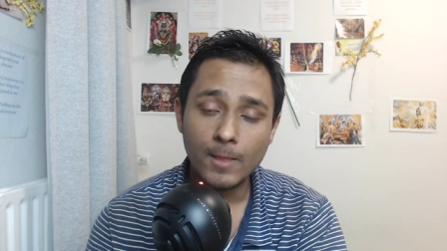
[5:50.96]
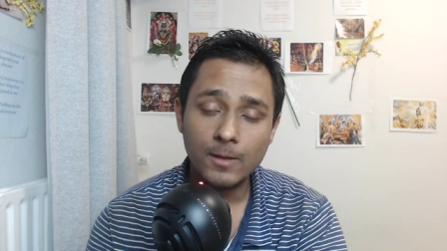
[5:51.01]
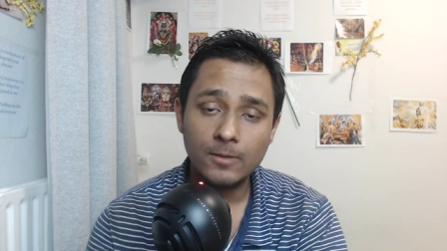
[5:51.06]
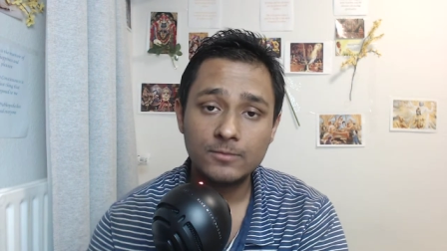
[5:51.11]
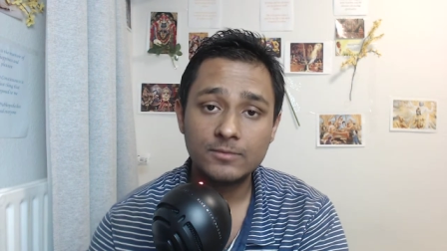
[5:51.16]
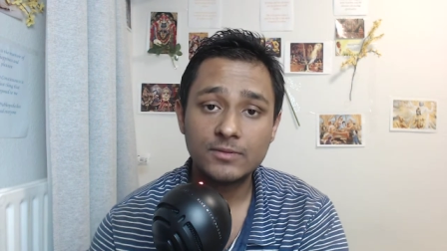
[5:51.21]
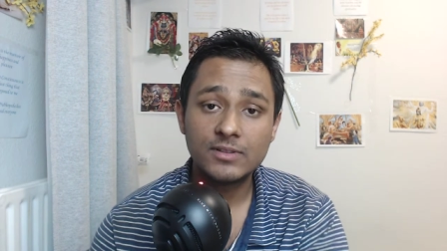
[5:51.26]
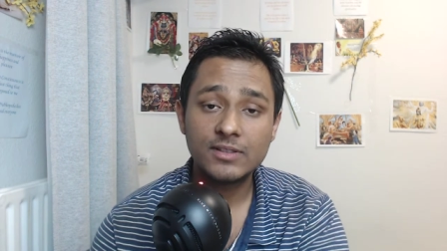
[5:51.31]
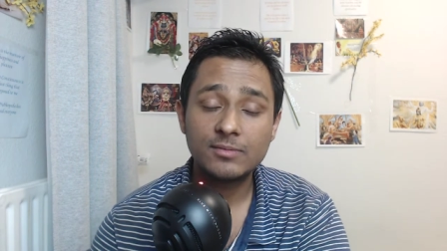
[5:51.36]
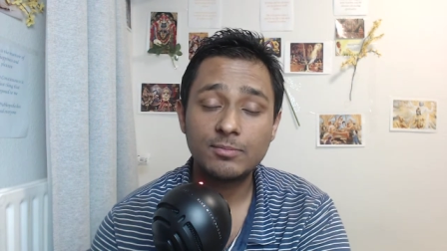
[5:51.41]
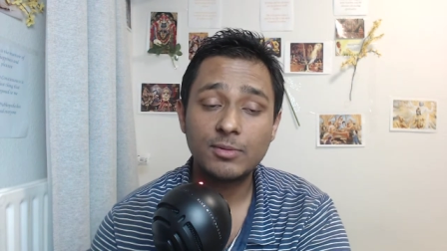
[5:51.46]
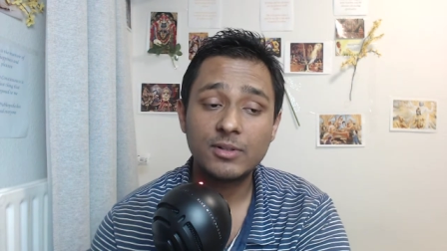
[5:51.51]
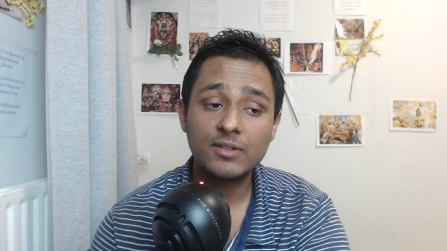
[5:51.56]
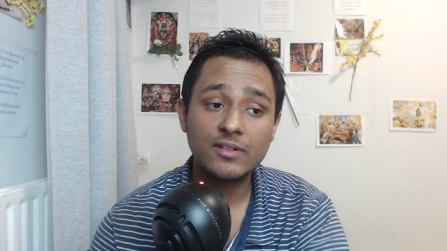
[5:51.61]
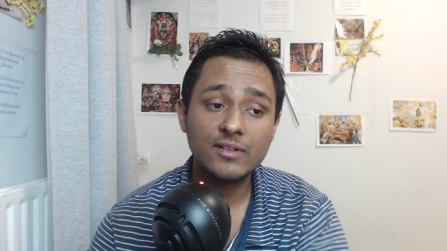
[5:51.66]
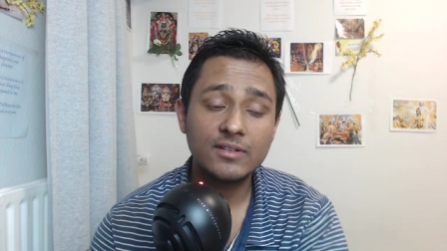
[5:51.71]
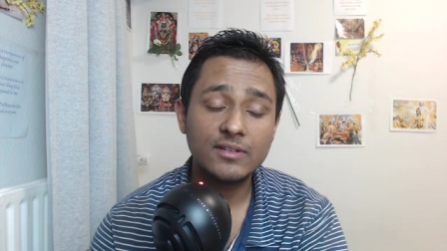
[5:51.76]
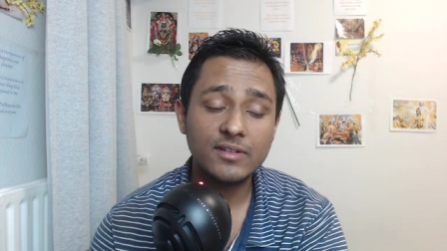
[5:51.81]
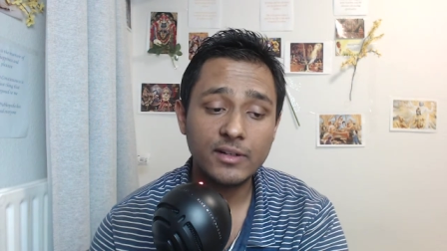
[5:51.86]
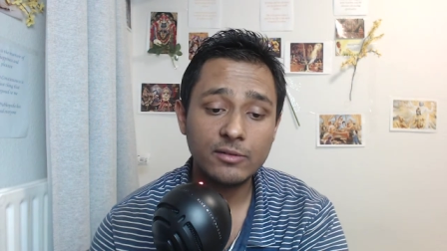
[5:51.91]
this
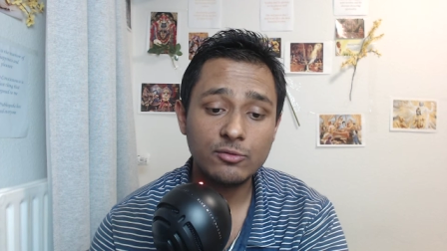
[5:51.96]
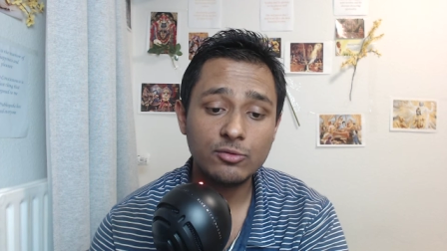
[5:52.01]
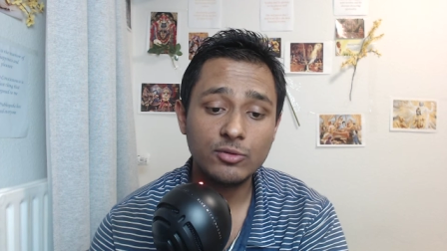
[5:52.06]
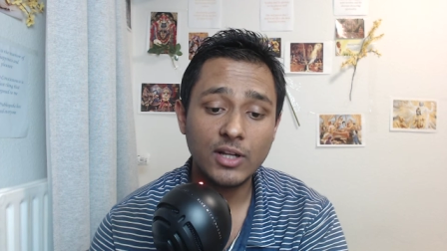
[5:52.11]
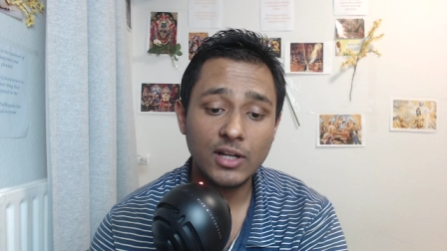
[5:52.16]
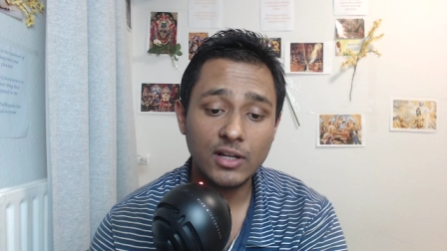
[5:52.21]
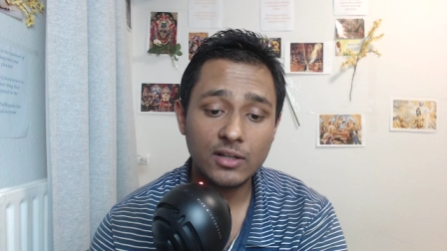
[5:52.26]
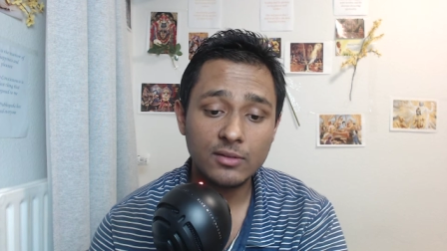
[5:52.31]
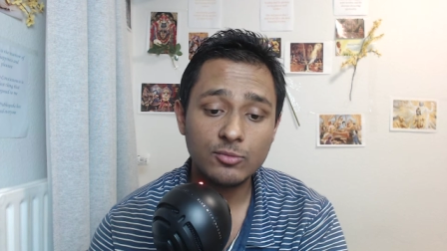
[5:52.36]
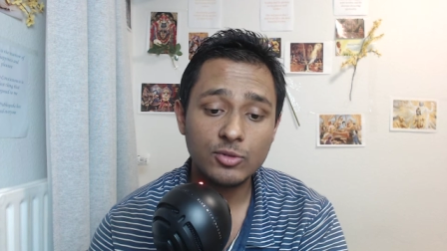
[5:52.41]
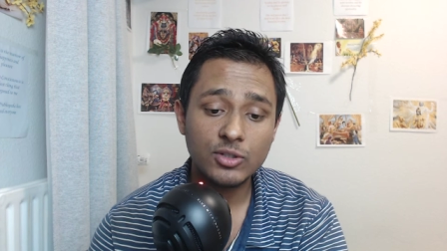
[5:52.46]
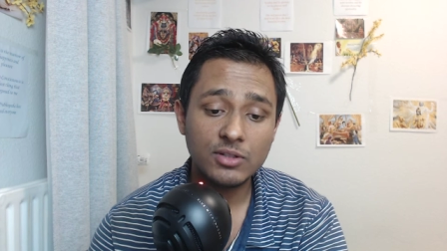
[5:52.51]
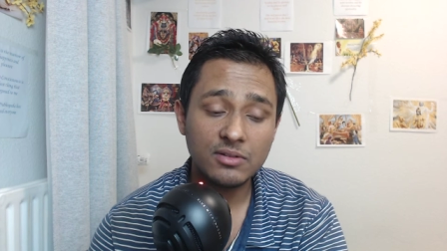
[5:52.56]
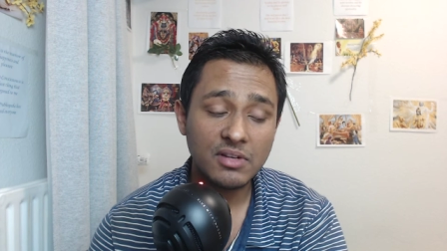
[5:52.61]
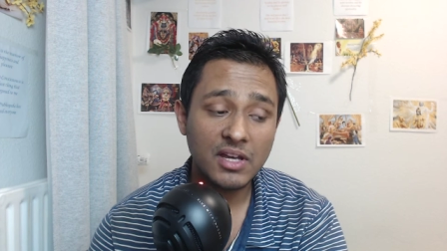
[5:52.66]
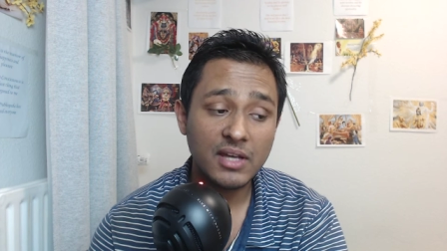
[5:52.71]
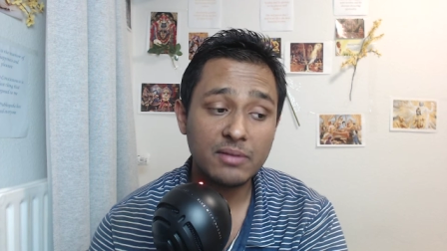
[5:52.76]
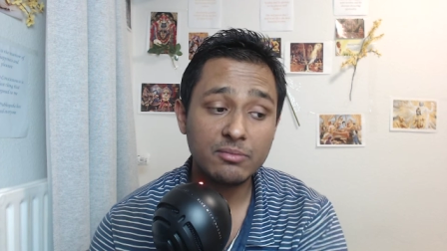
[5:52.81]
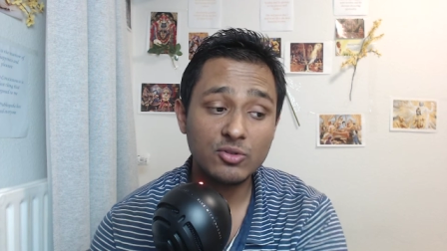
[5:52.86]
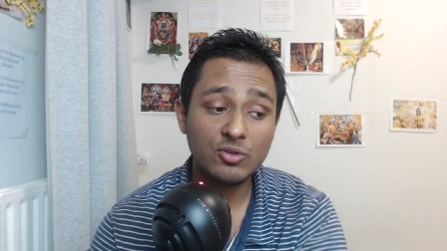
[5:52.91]
person said to narad muni
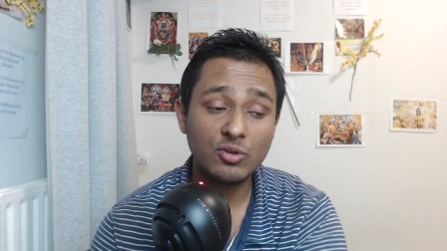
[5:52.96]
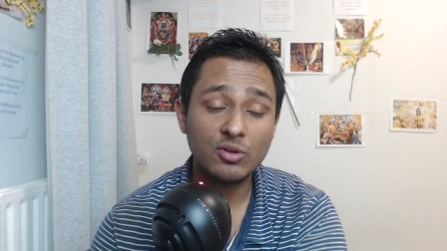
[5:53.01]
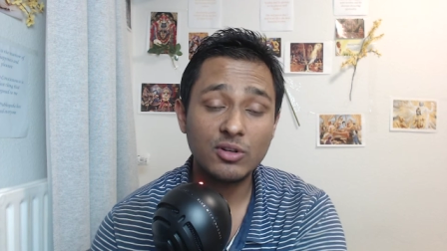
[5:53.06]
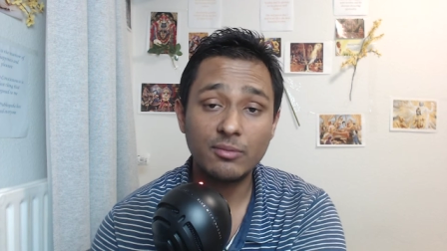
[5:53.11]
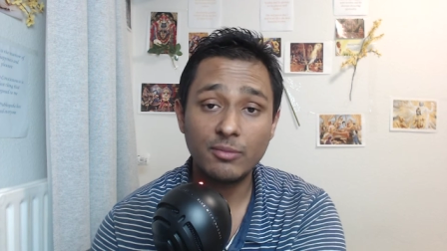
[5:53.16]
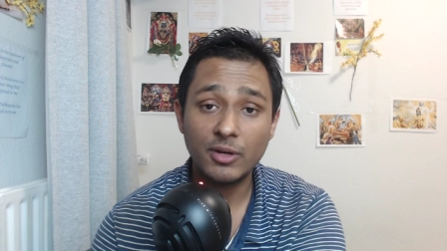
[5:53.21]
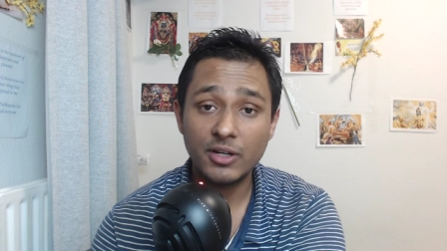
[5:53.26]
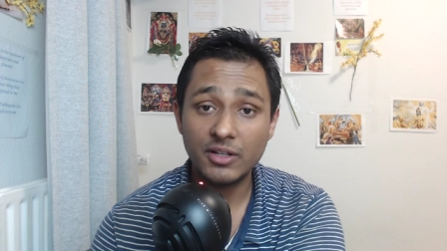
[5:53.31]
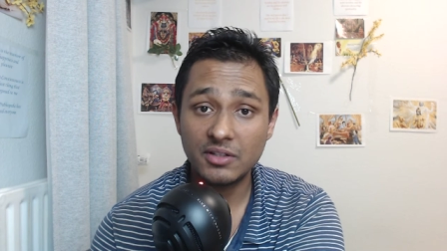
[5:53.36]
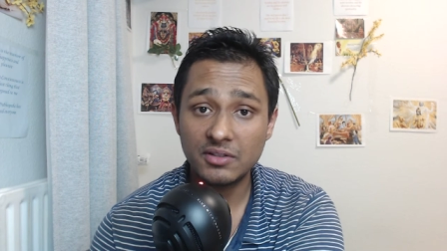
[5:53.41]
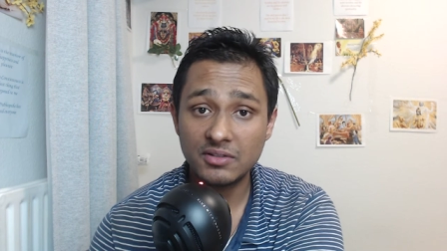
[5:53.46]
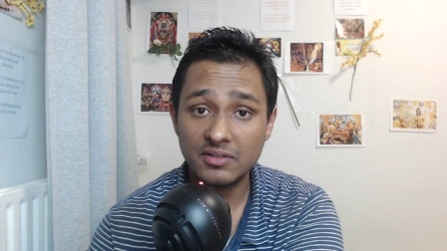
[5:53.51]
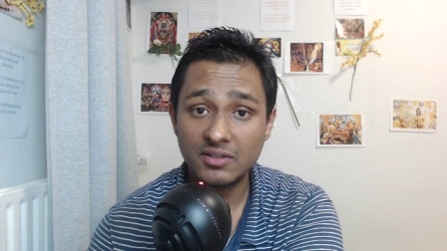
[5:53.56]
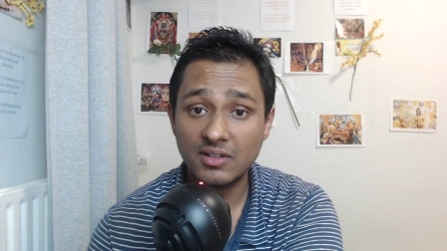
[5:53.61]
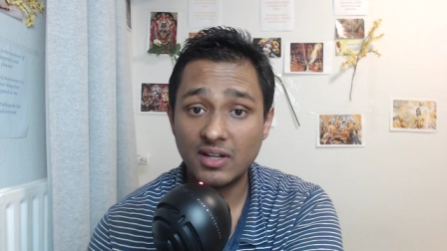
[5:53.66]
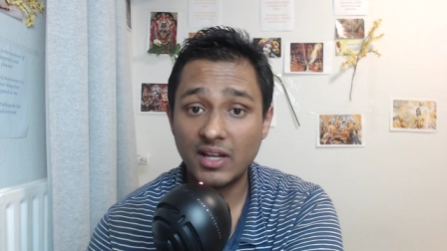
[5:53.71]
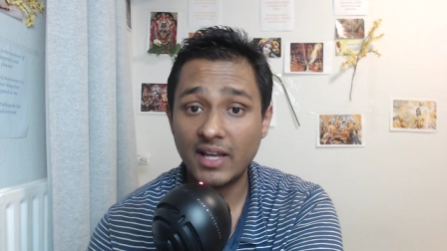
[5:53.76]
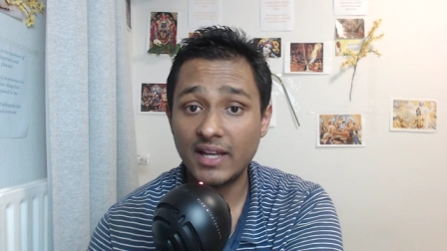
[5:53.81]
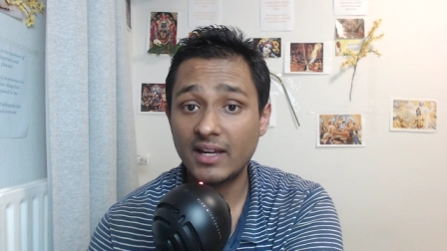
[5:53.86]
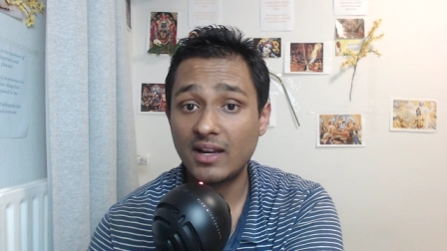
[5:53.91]
i'm sorry my dear sir
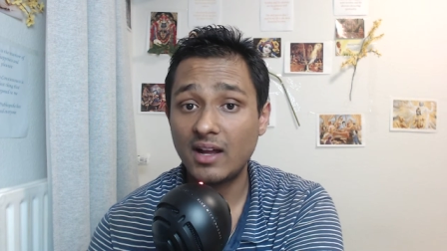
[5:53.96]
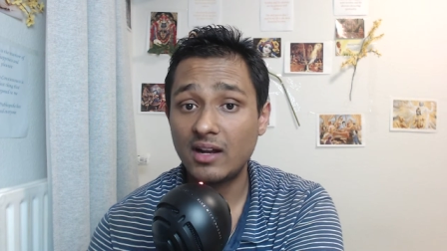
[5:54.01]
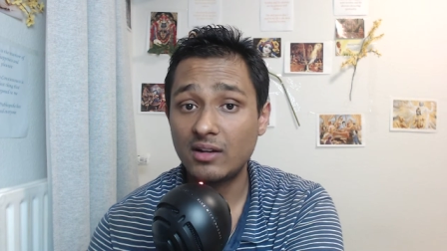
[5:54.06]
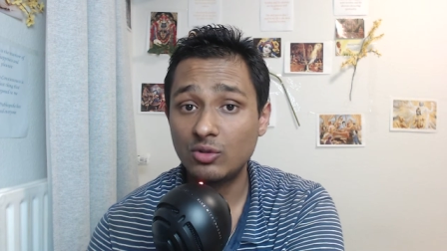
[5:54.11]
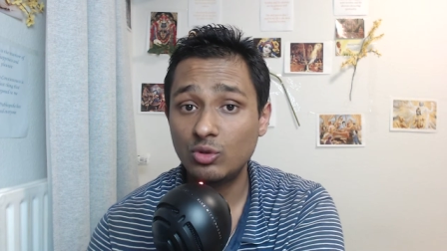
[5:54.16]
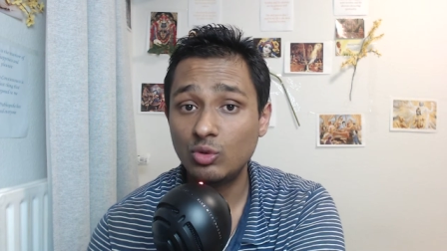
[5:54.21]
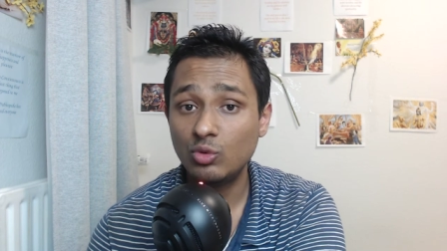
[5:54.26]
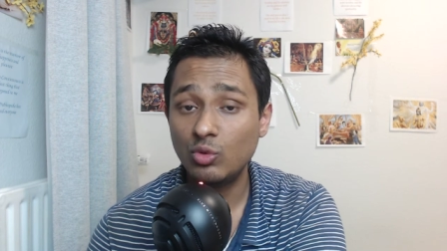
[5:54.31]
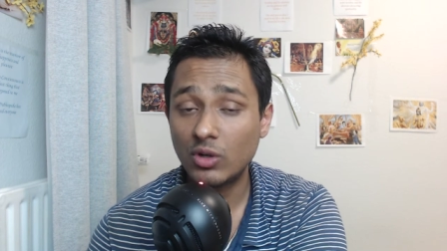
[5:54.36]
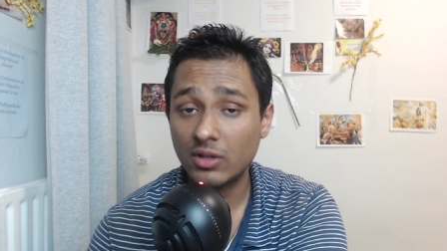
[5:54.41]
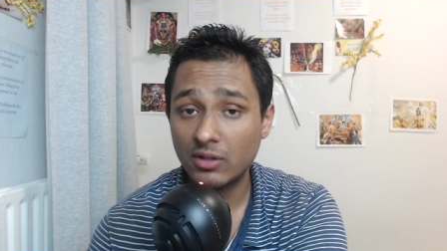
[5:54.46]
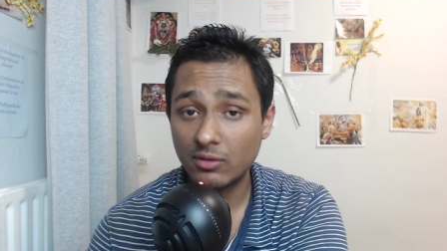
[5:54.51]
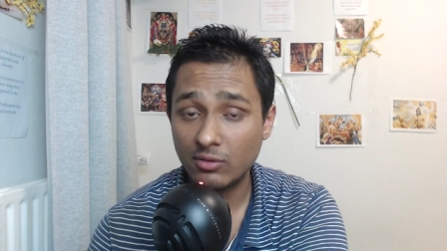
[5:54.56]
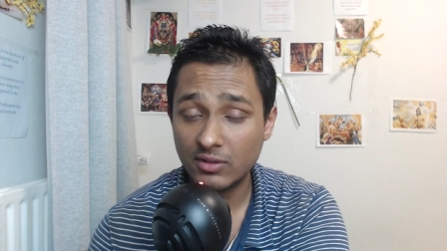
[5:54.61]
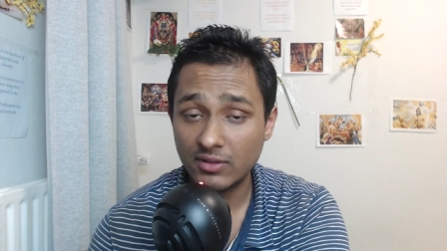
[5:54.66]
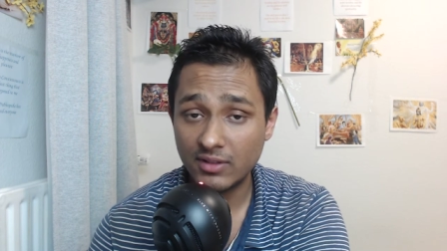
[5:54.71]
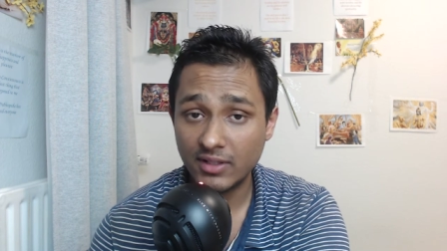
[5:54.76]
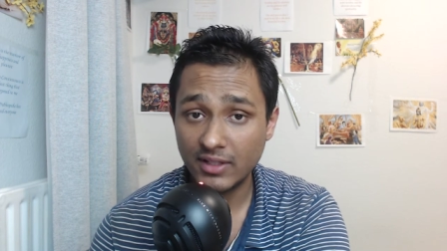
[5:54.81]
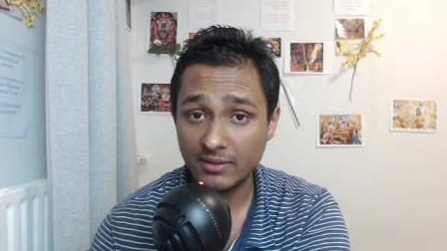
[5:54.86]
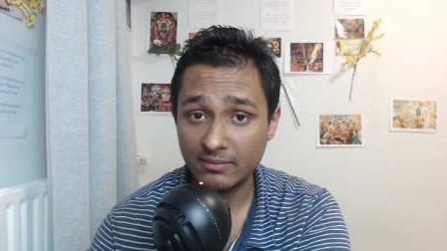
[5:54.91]
i can't do what you are
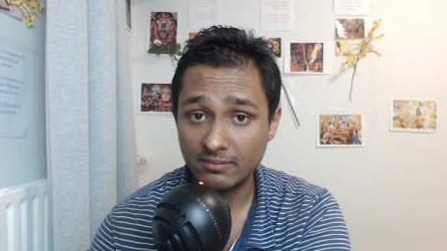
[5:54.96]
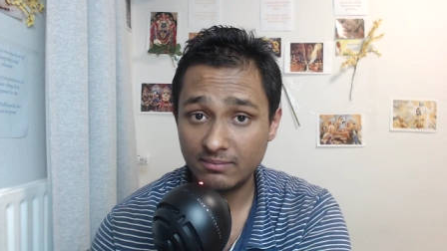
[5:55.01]
saying